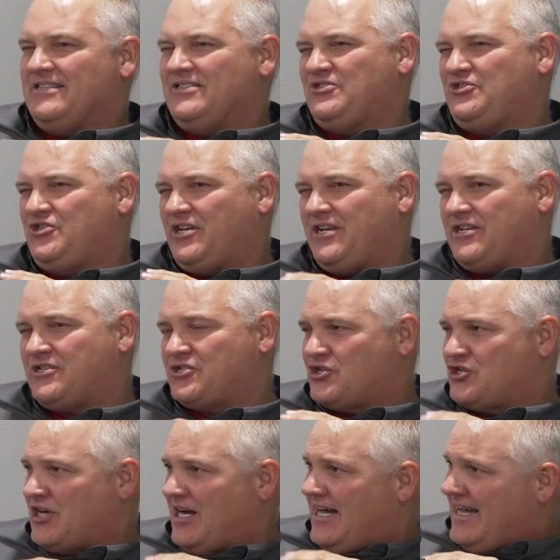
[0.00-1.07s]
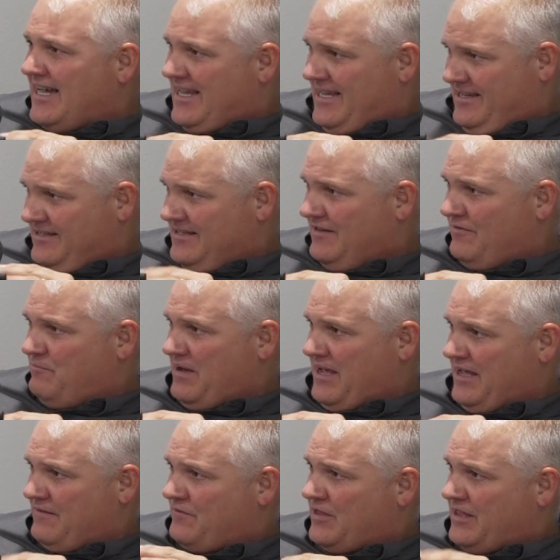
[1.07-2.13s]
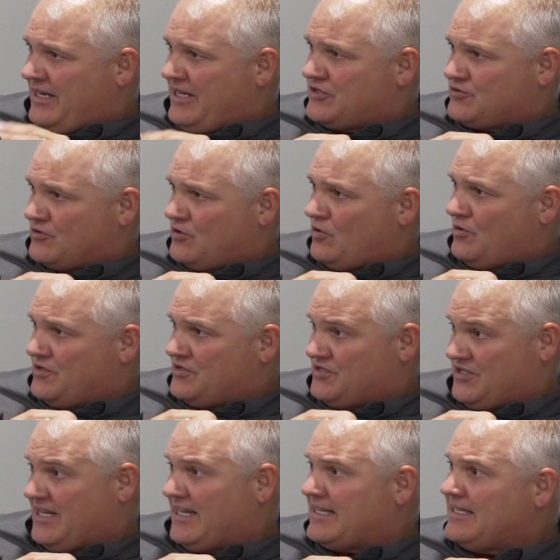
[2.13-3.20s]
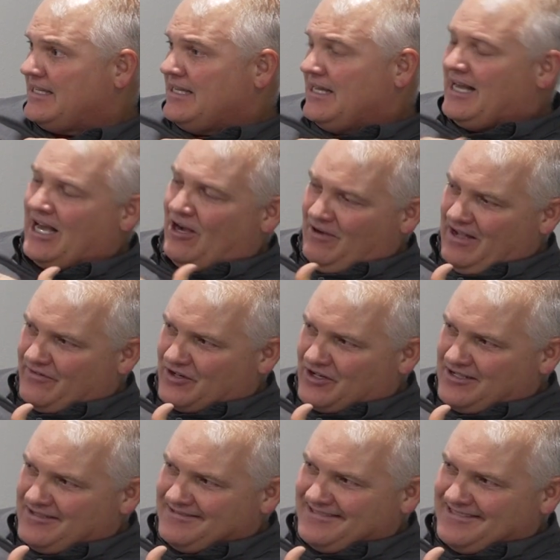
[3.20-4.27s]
just shy of paying for that extra quart of zinc. However,